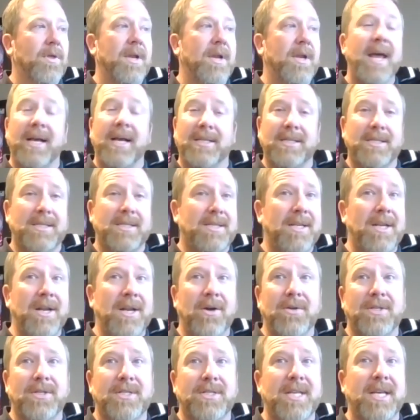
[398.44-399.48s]
The next,
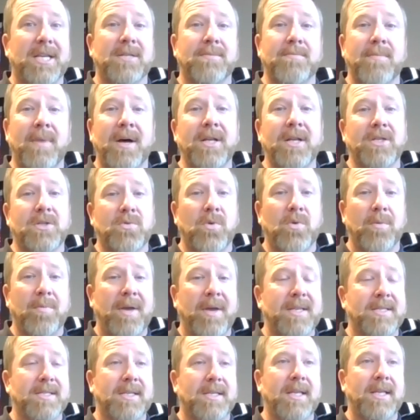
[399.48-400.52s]
6 months were
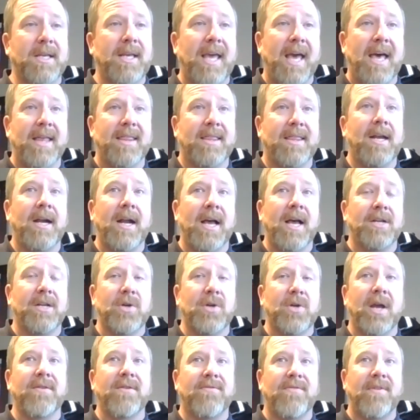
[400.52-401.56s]
basically Kathleen and I
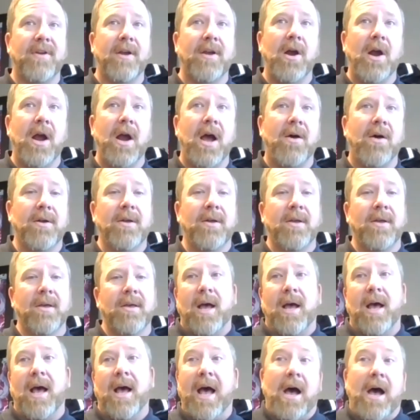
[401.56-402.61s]
trying to figure out
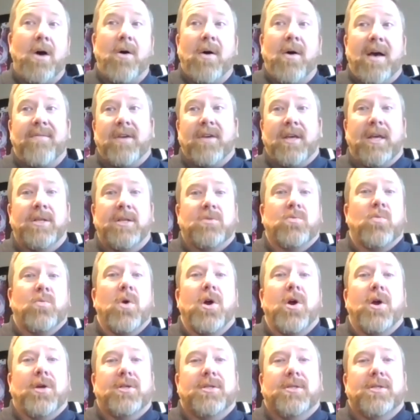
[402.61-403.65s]
how having kids
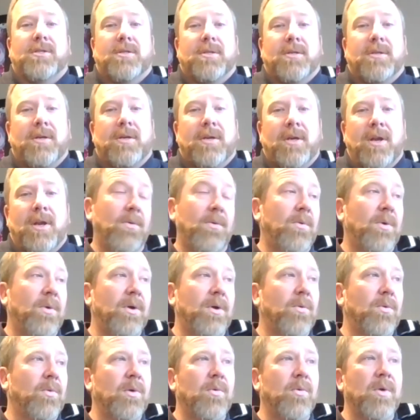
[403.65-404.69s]
works.
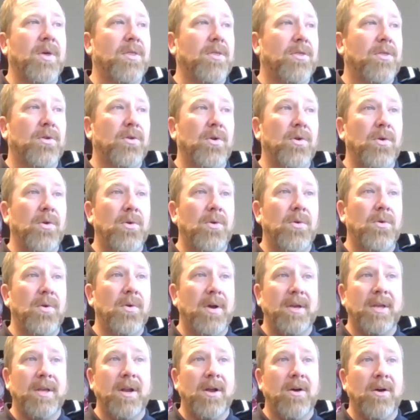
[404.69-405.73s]
We went
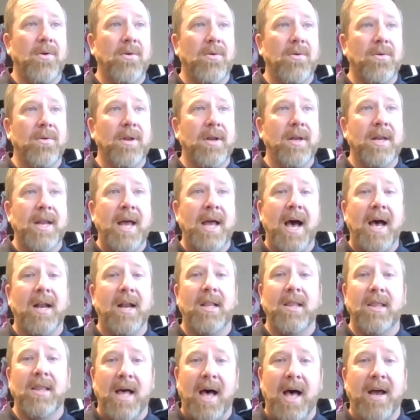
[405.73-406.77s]
through, not a
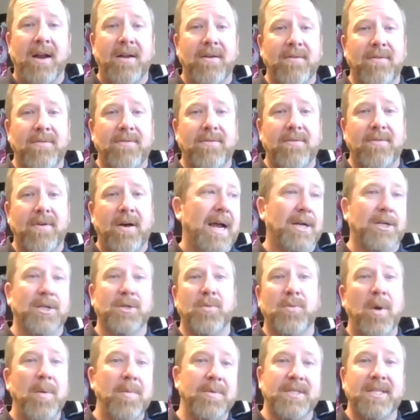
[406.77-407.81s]
lot of doctor's
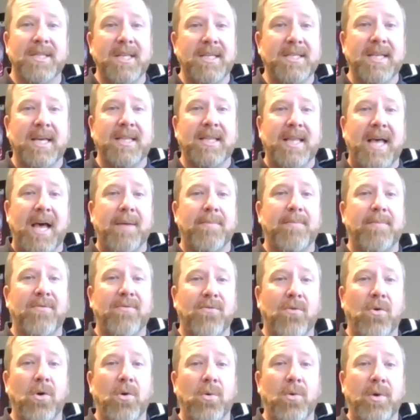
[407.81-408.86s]
appointments and things like that
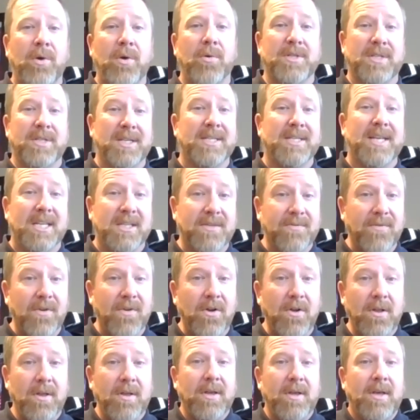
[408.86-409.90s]
before we were
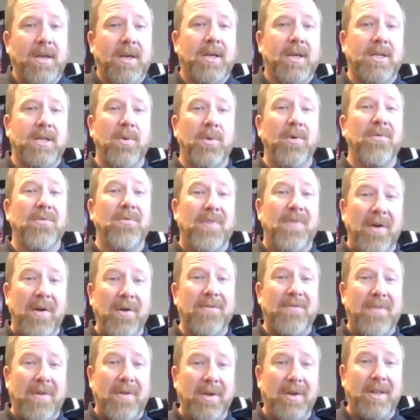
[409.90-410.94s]
successful. We were
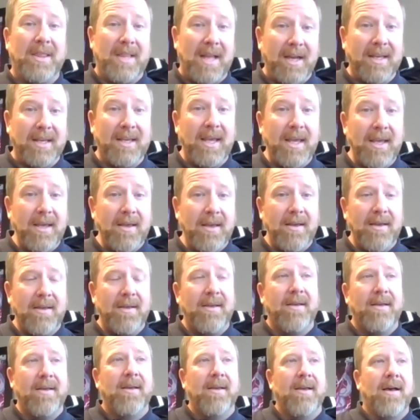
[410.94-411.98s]
very, very lucky.
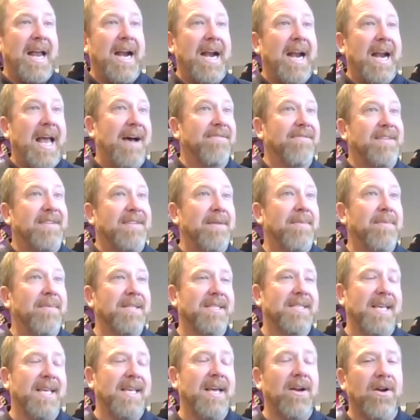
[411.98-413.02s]
9.5, 10
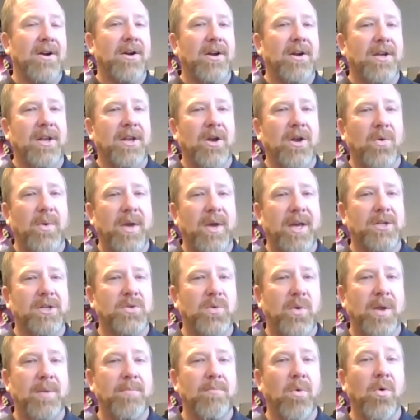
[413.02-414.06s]
months later, we had
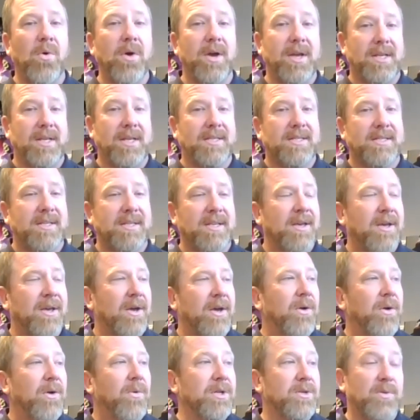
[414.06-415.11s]
twin boys,
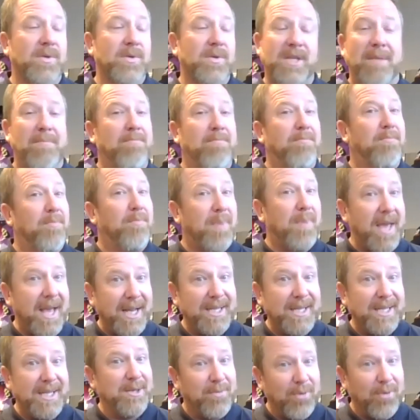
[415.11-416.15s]
which was a
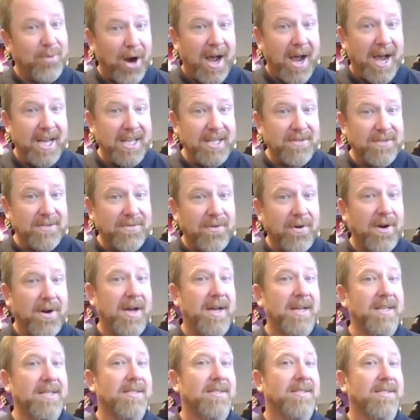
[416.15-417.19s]
big surprise for
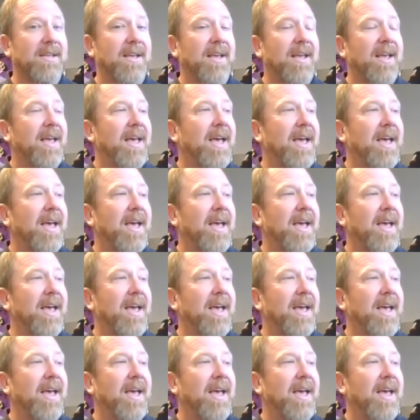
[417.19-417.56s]
us.